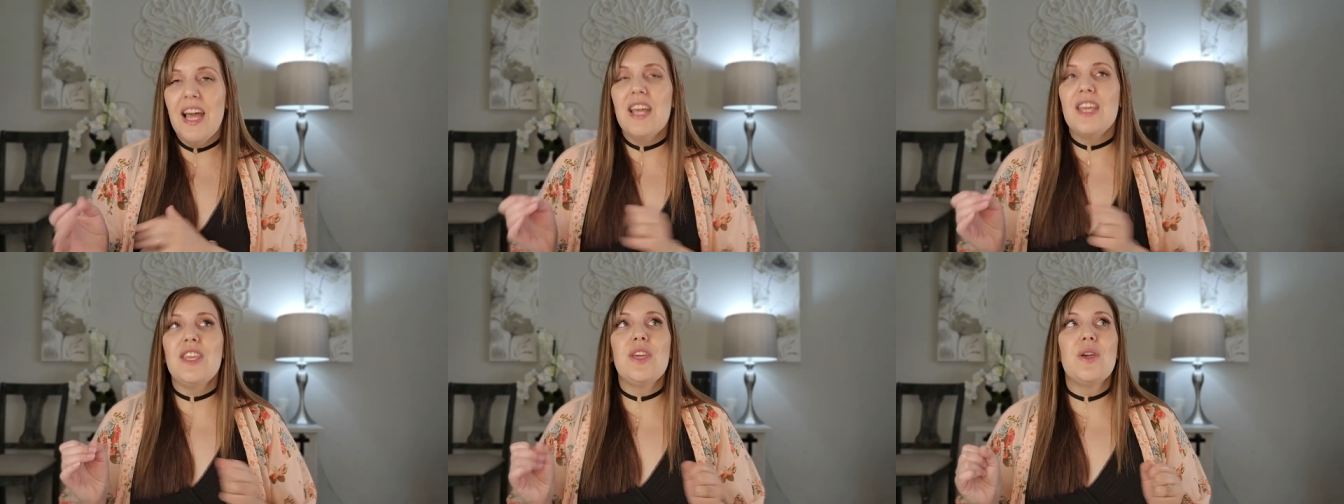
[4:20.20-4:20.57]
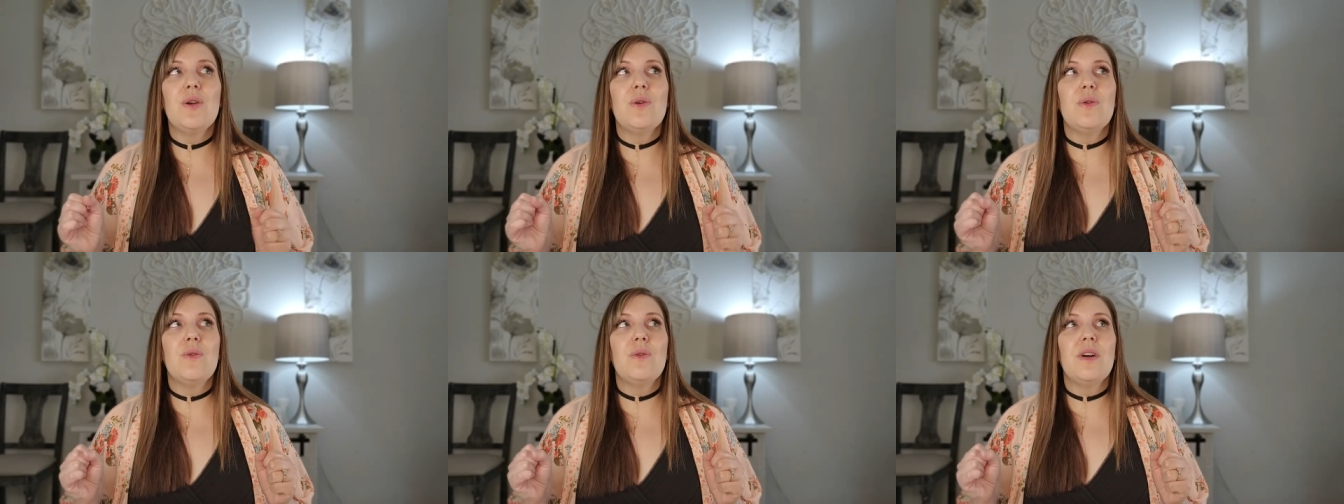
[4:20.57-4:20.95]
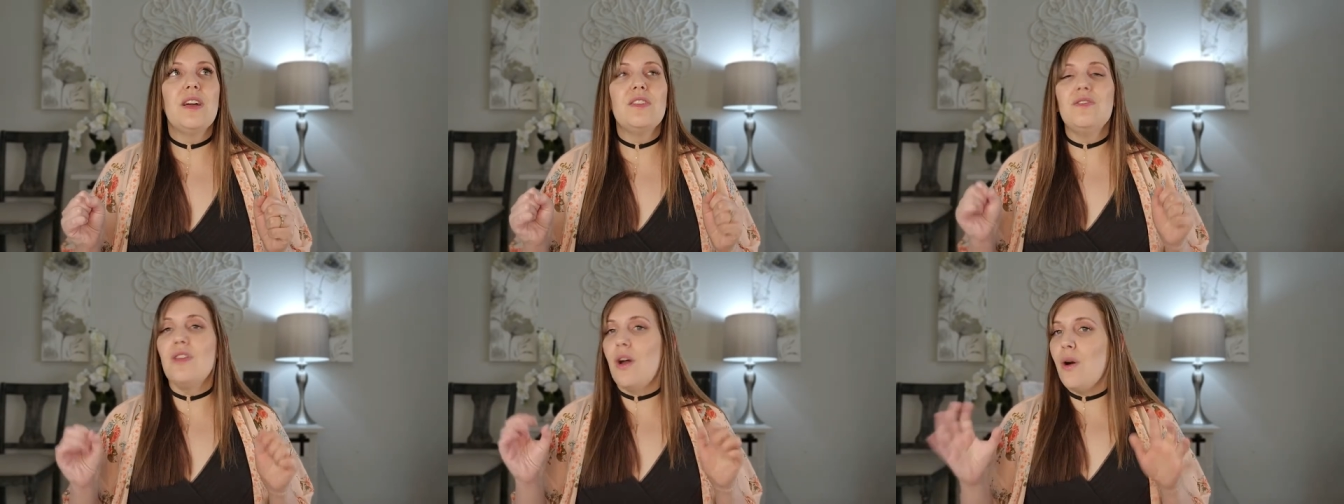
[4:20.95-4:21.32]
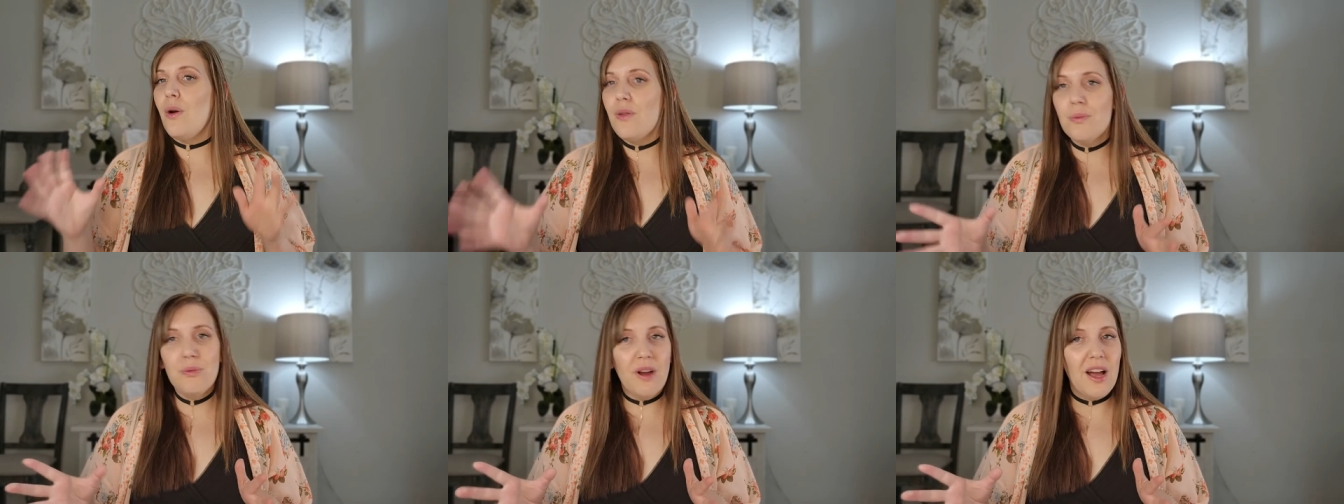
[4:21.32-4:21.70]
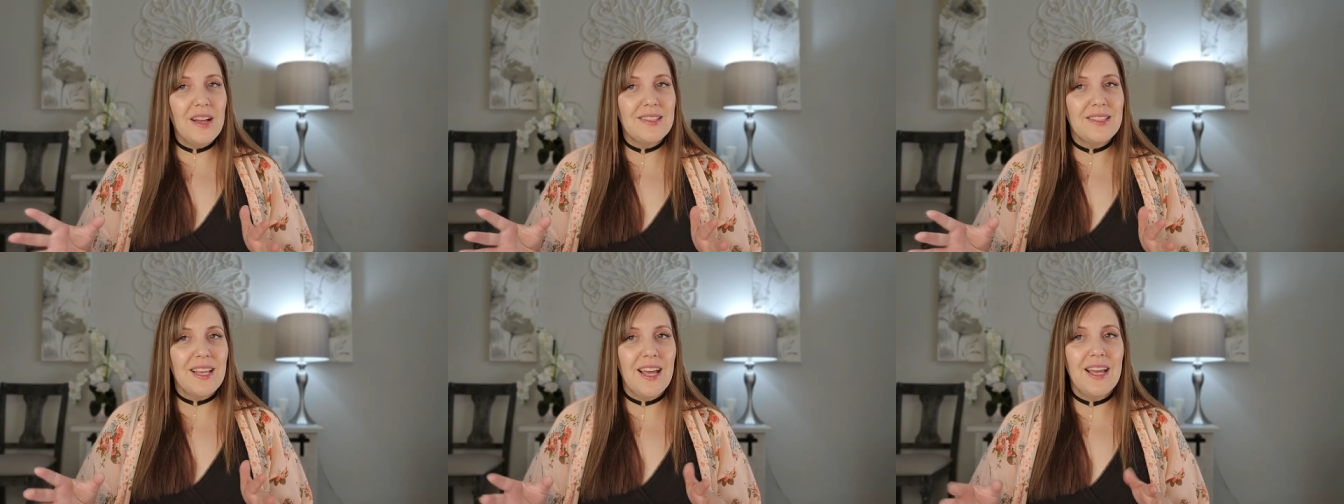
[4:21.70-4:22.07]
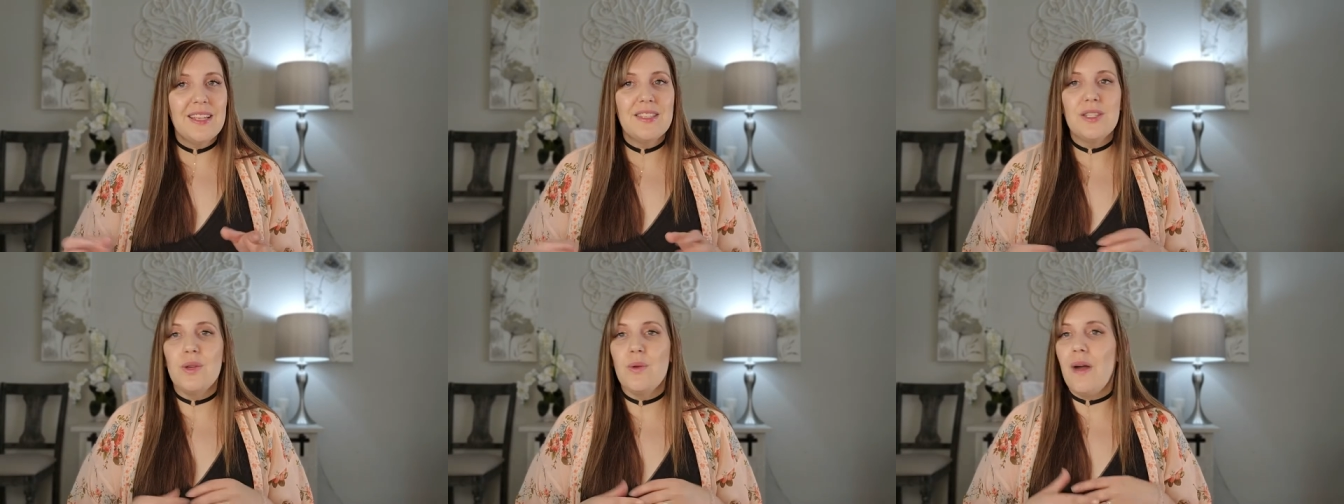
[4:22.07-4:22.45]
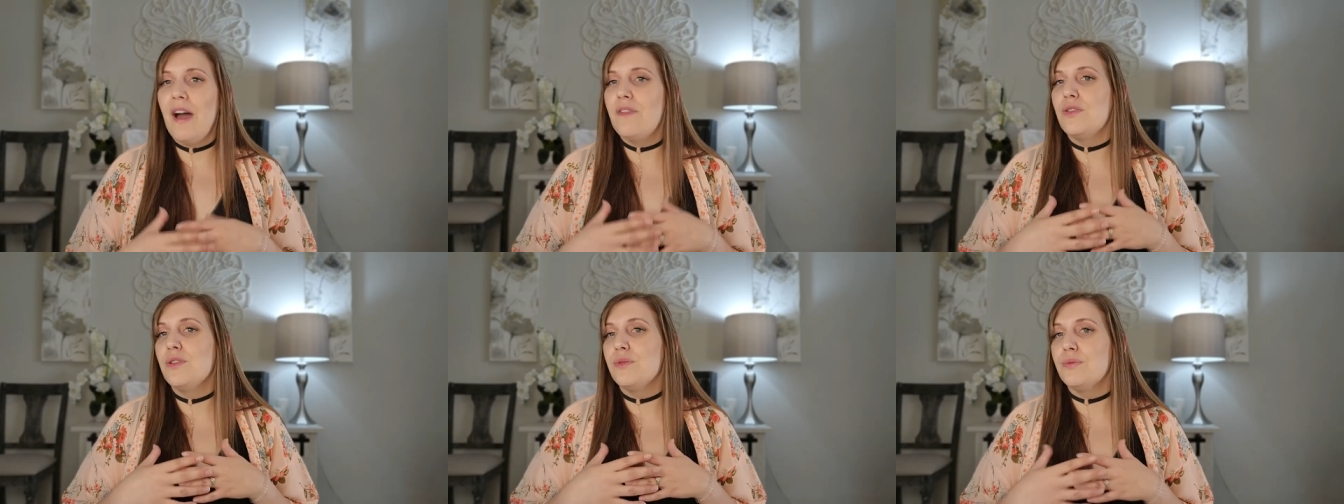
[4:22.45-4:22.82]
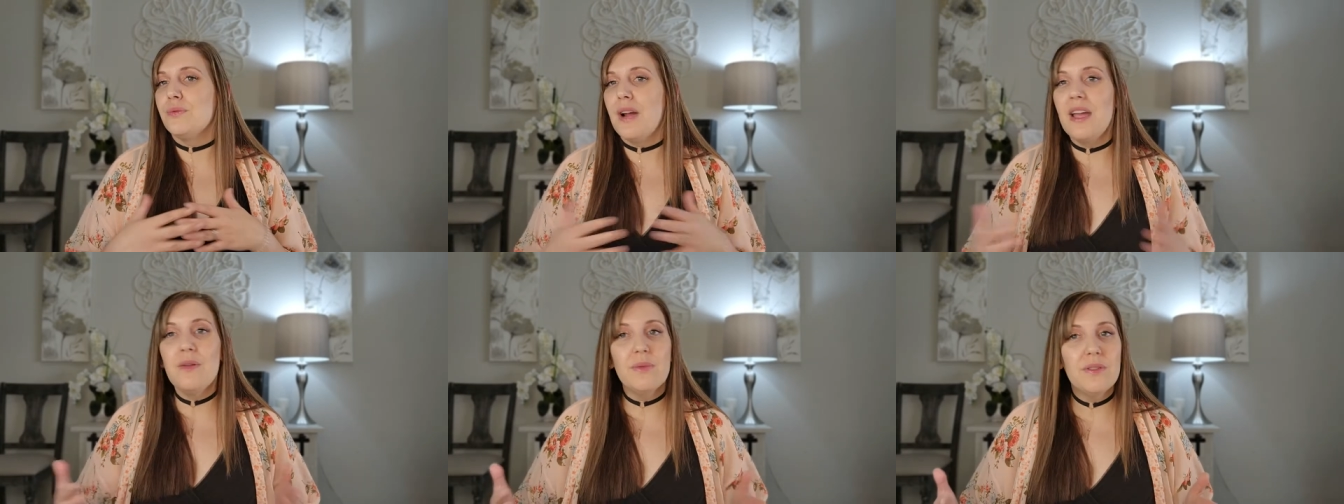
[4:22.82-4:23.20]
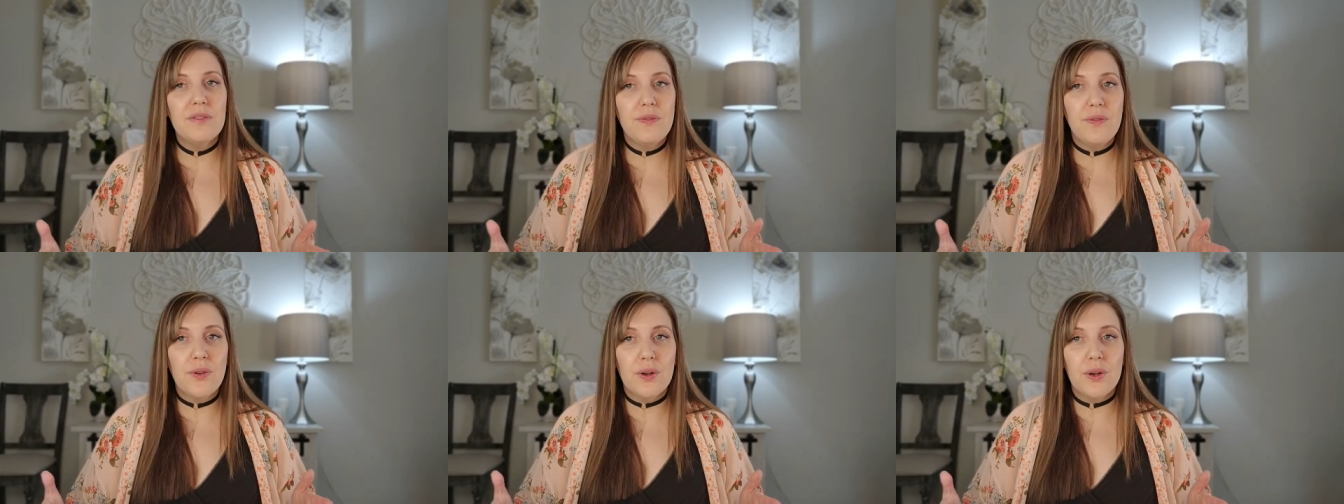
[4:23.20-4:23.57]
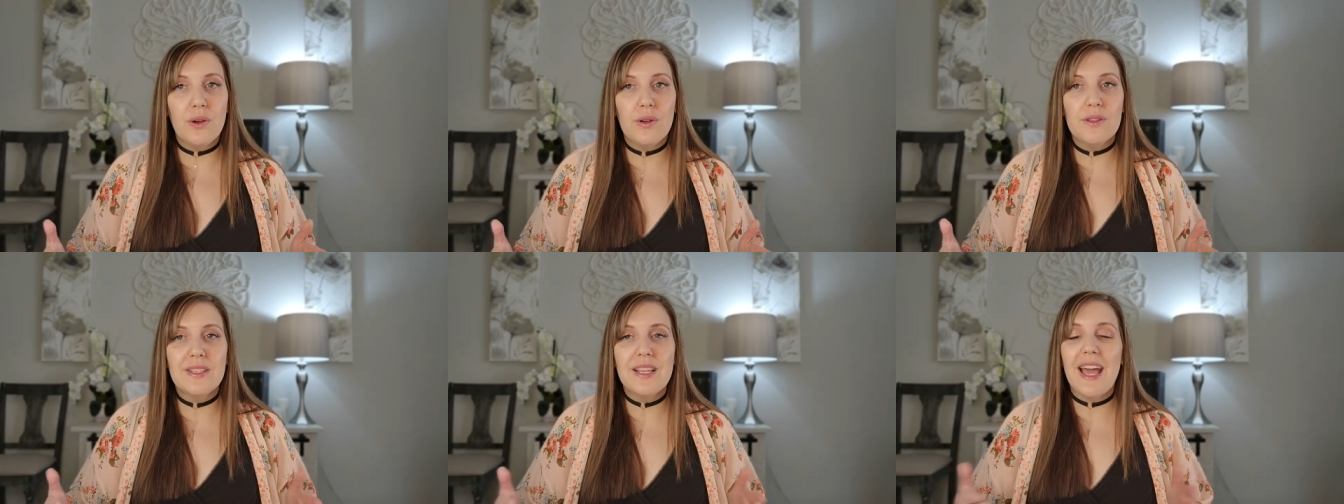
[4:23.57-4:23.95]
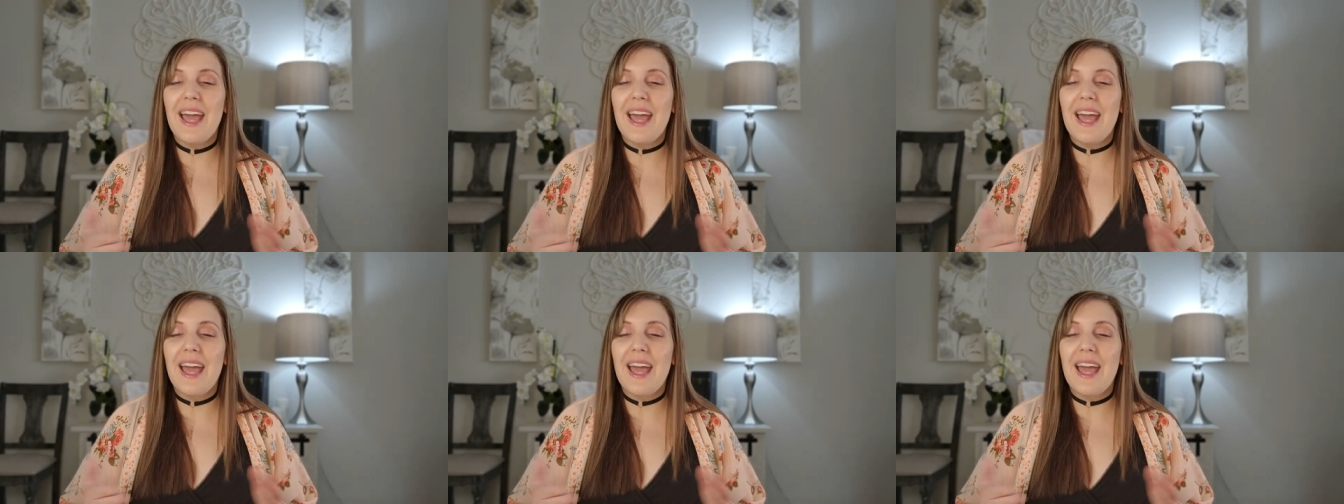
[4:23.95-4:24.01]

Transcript: You know the process, you have great referrals.